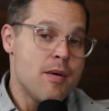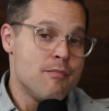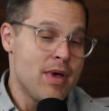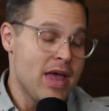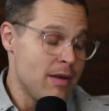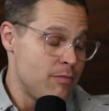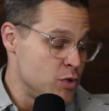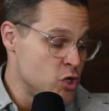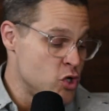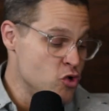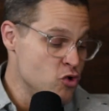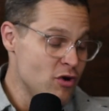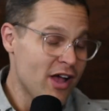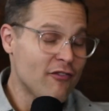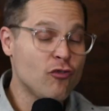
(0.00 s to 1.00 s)
babe,
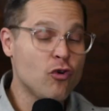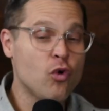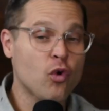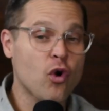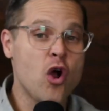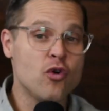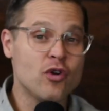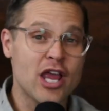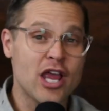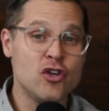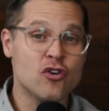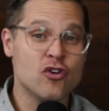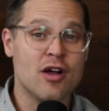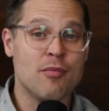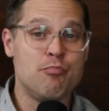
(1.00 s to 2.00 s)
you have grown in
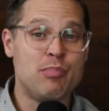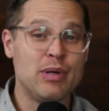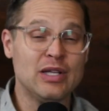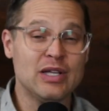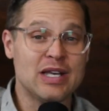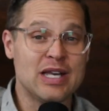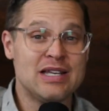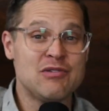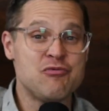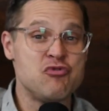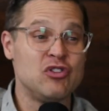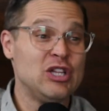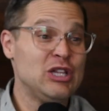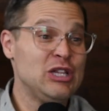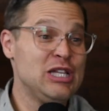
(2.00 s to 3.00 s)
your ability to
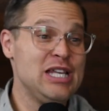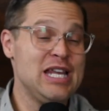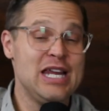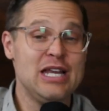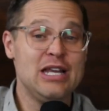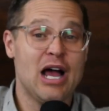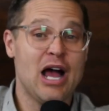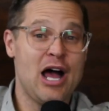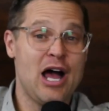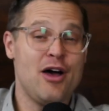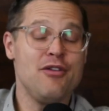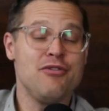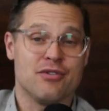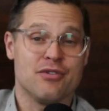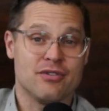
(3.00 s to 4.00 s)
lead
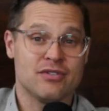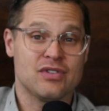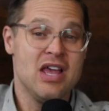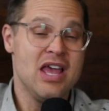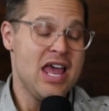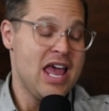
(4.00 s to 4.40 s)
others,